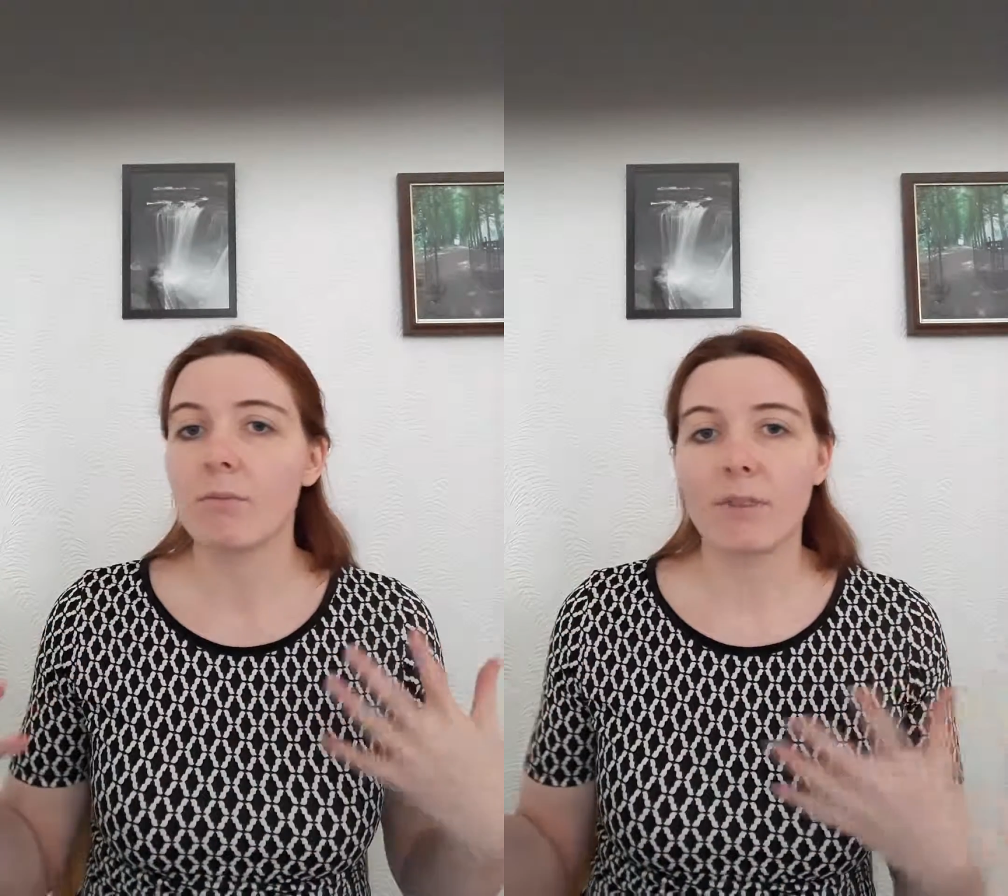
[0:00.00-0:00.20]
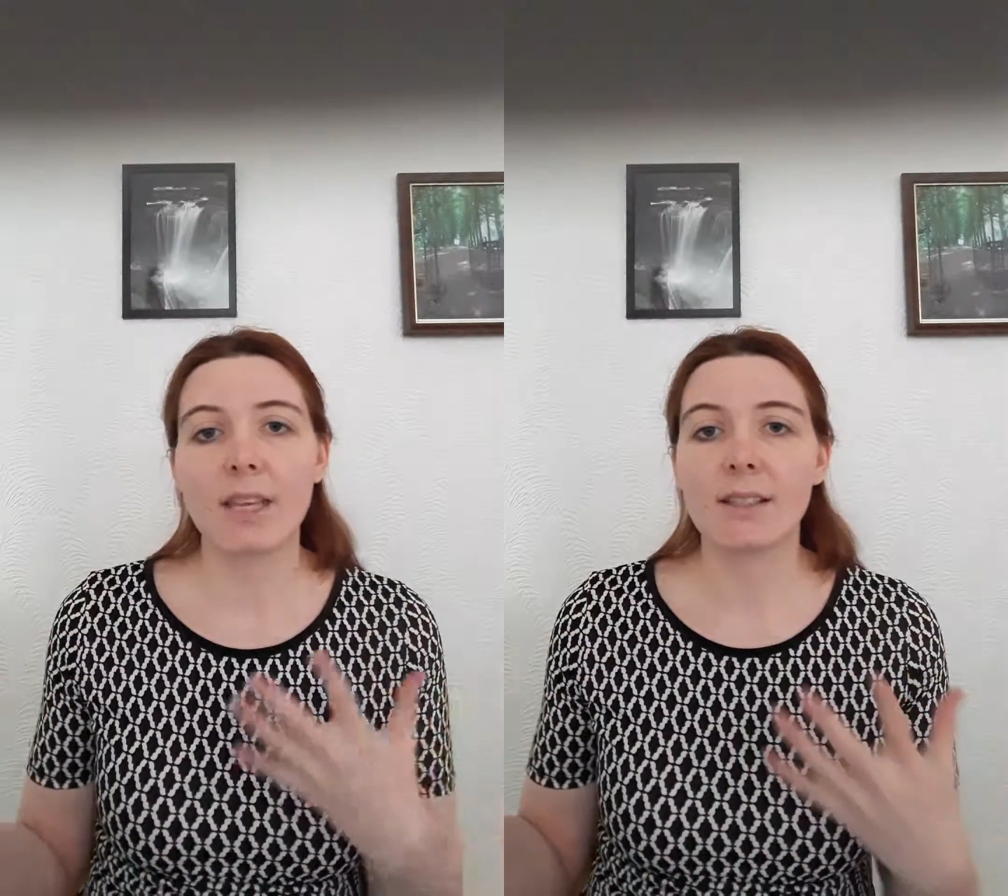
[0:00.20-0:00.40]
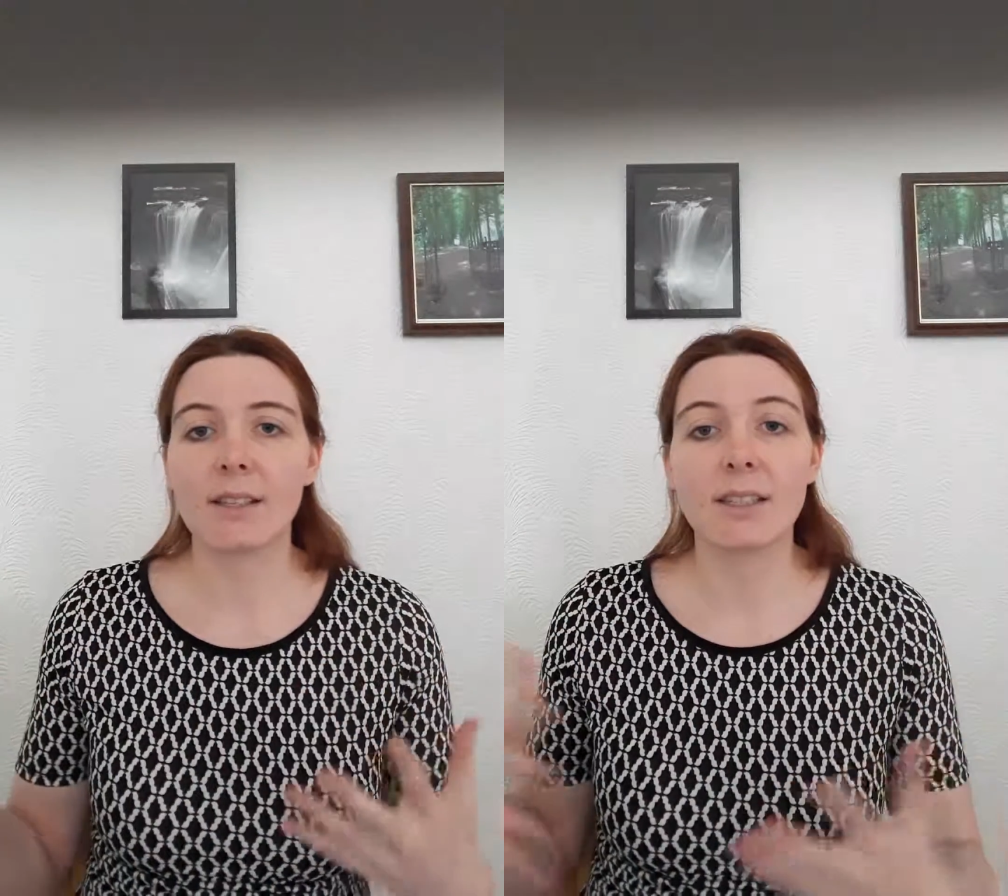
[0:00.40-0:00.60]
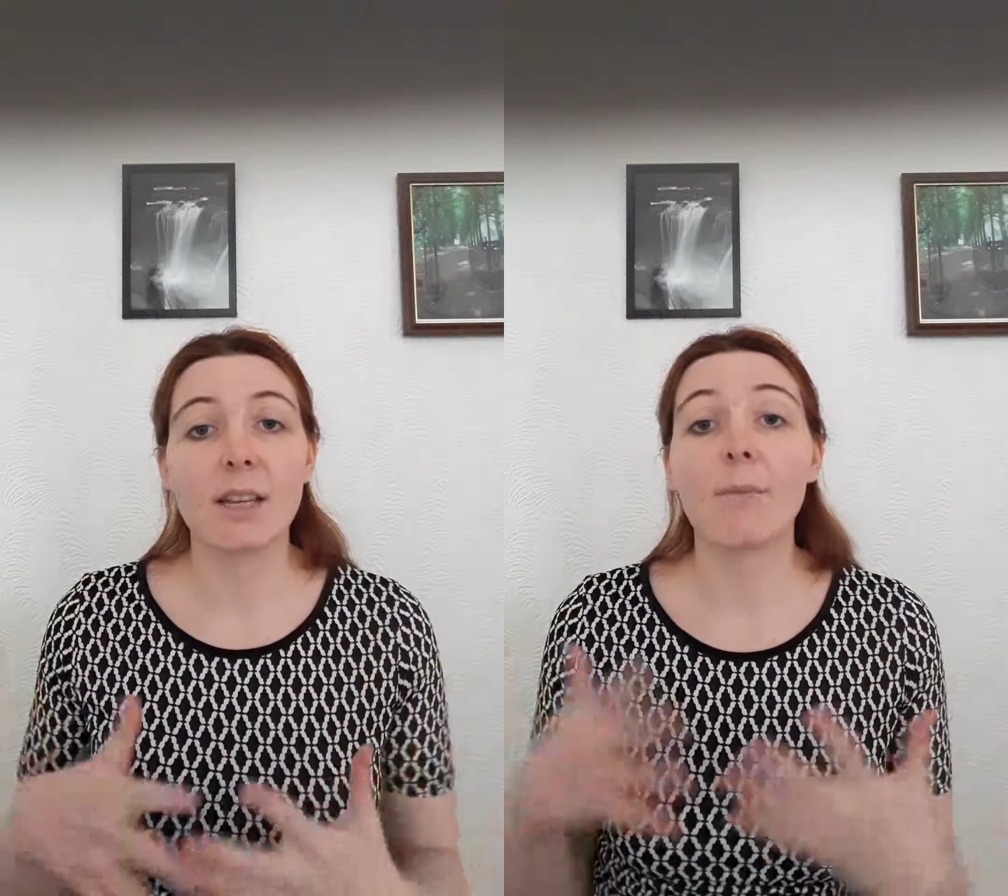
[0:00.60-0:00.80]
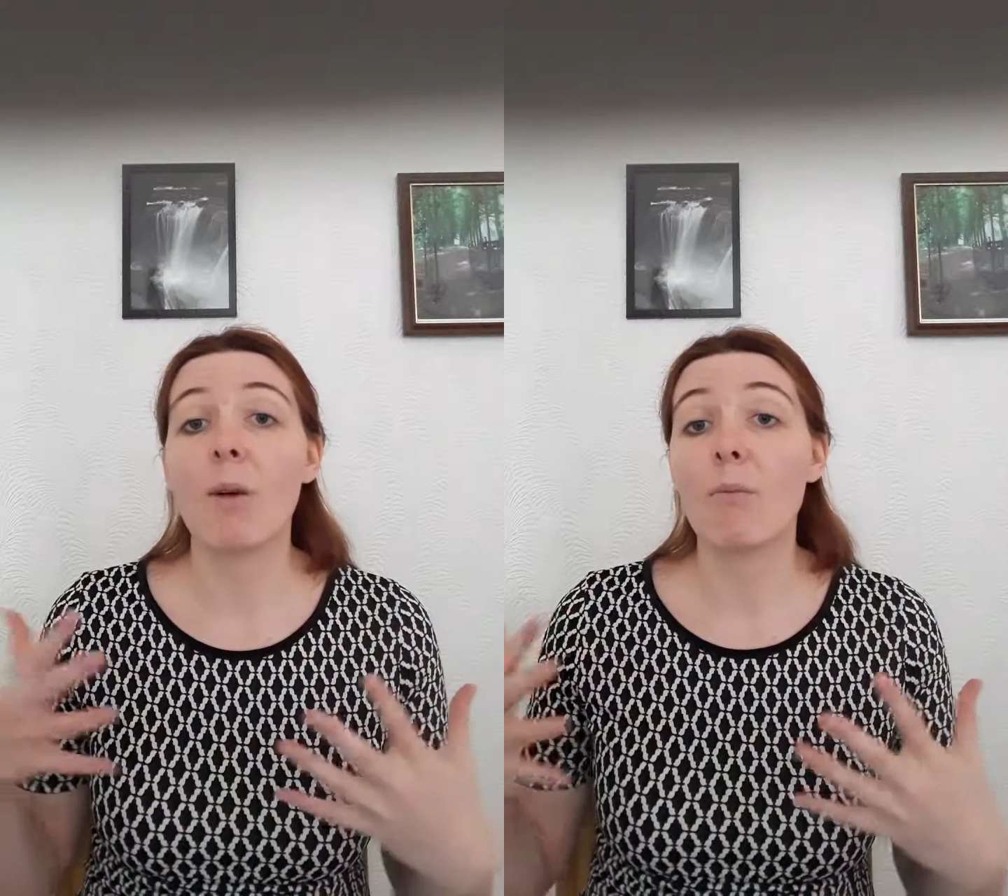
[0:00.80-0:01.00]
things that
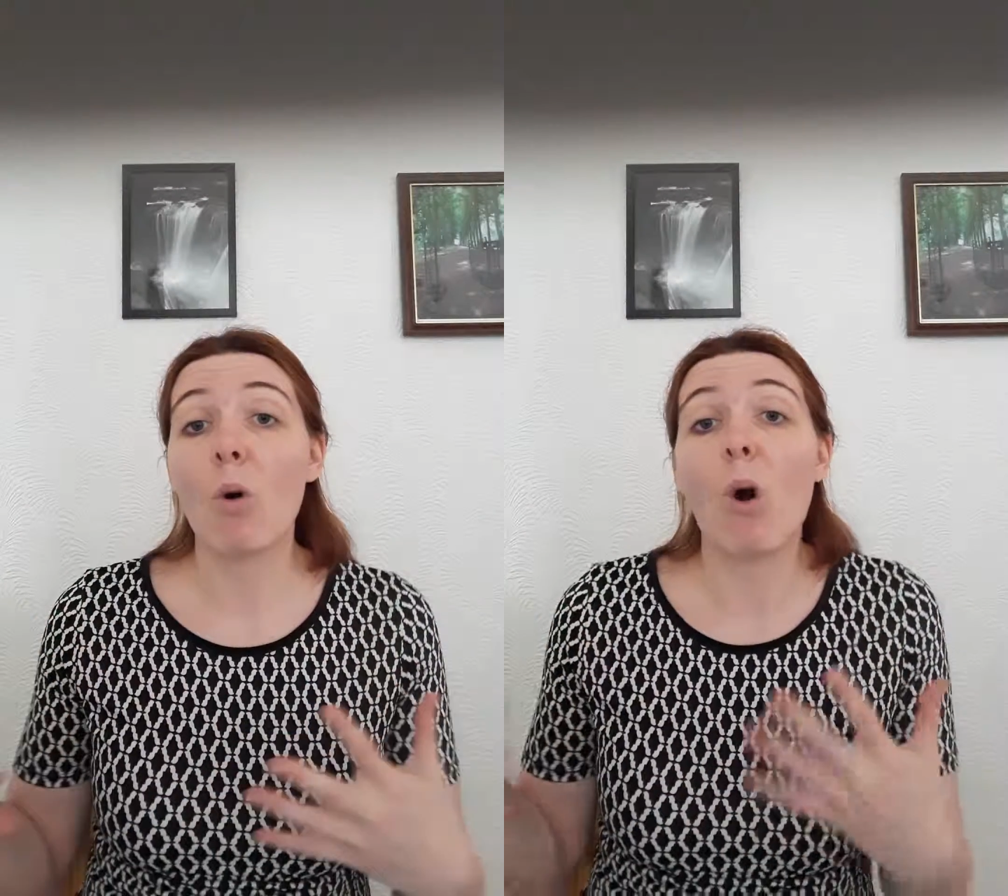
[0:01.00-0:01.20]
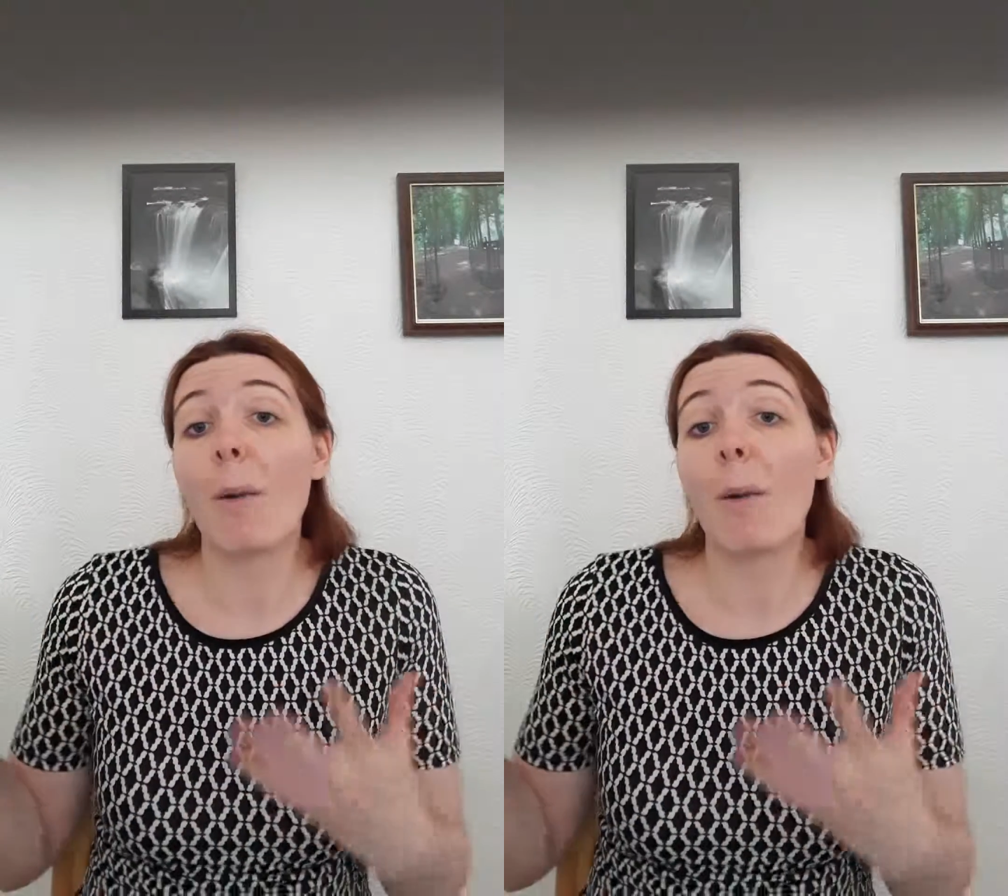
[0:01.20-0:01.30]
seem more